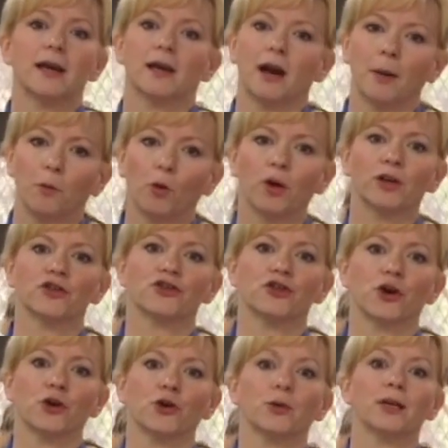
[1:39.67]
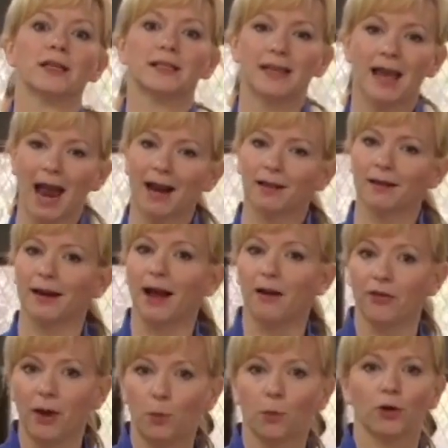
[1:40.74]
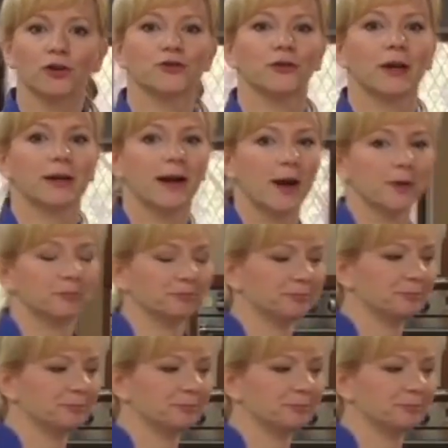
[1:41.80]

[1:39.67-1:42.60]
and I'm going to show you exactly how that works right now.